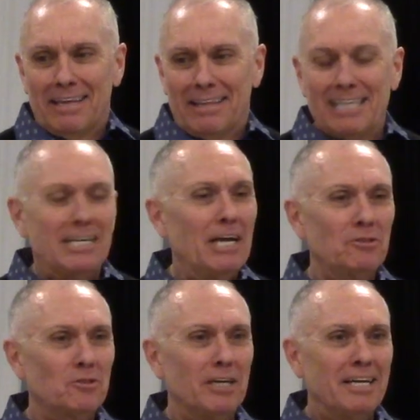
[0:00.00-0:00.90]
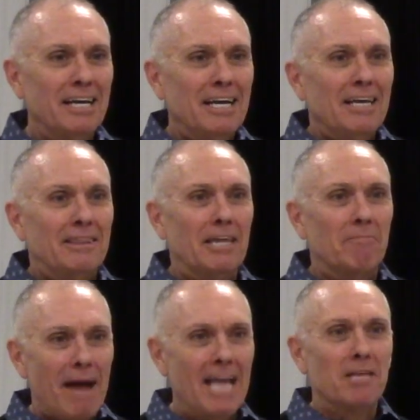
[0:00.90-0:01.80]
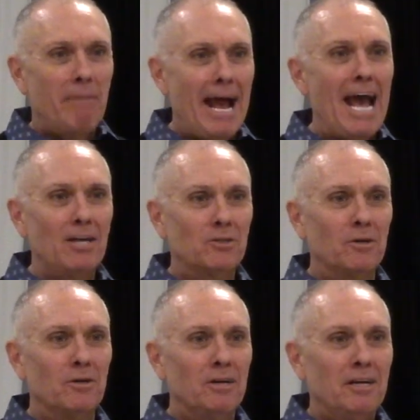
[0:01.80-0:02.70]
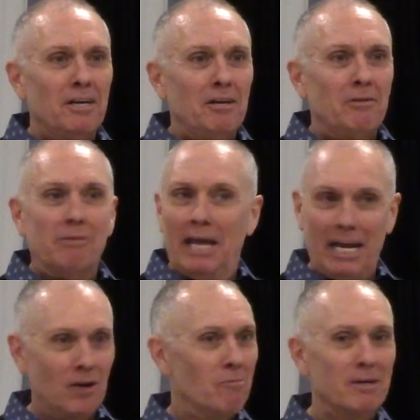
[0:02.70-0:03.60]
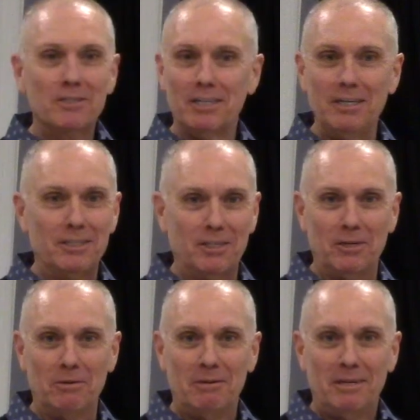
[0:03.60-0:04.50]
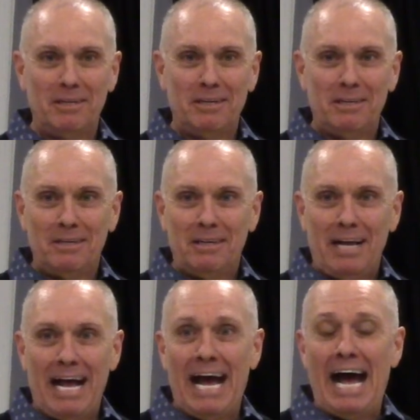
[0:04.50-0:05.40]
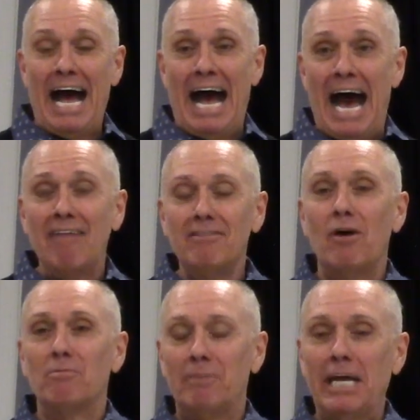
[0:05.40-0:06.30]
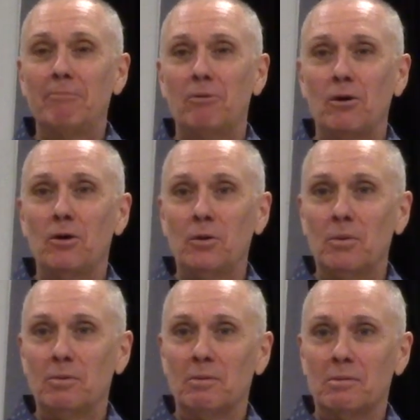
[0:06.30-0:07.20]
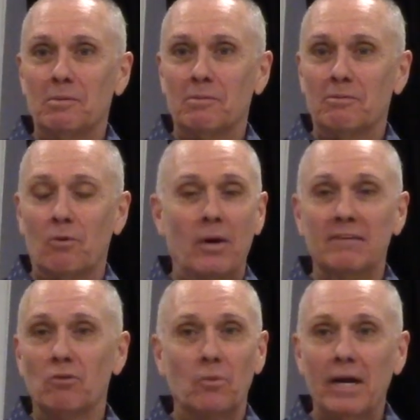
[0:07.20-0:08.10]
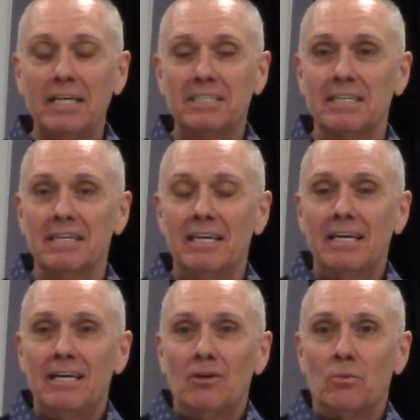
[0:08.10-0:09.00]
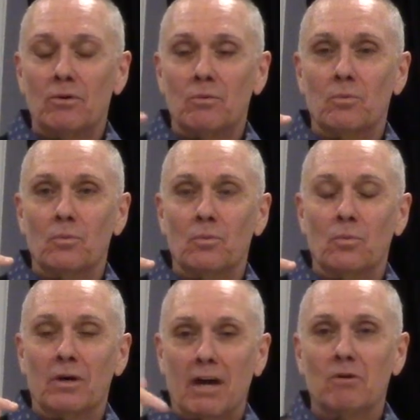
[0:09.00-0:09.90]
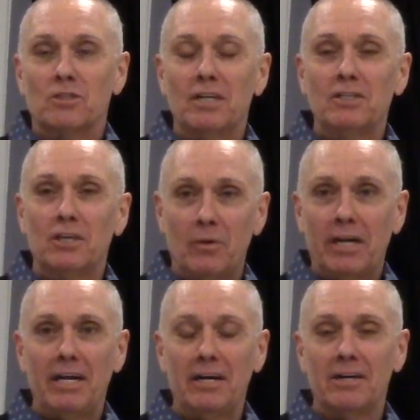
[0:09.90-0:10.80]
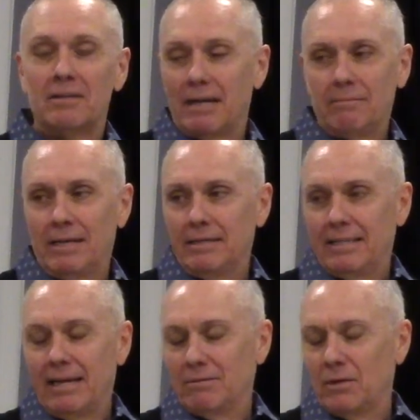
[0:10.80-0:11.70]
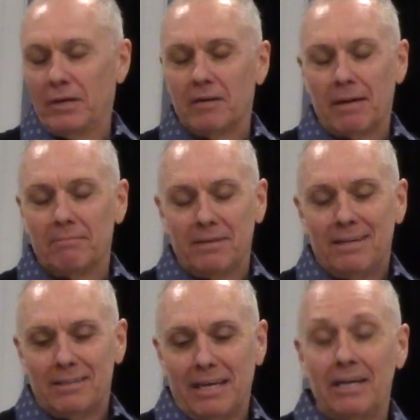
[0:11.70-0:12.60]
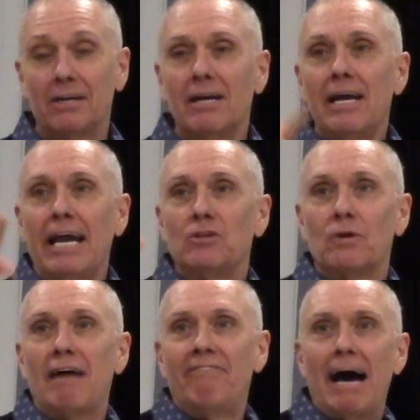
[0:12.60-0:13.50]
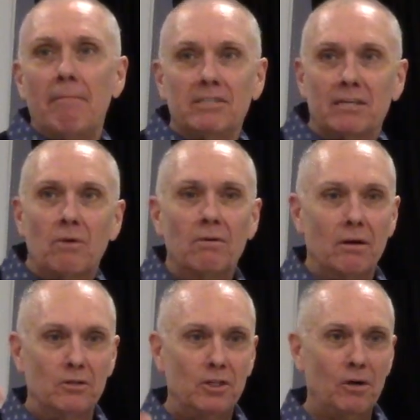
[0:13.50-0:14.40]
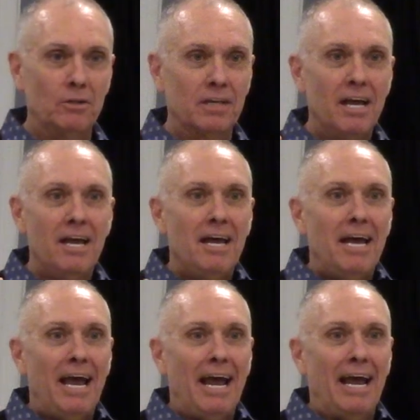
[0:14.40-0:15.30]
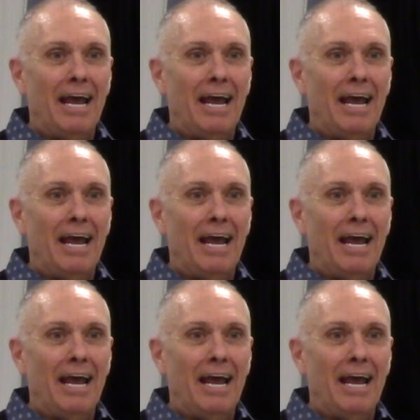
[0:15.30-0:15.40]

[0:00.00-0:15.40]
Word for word: That's interesting. They're mad at the pastor, they ain't going to miss Sunday school. I've known people who, for whatever reason, will, will go to Sunday school here, and, and don't do it here, but here, and drive five miles down the road to a church. Yeah.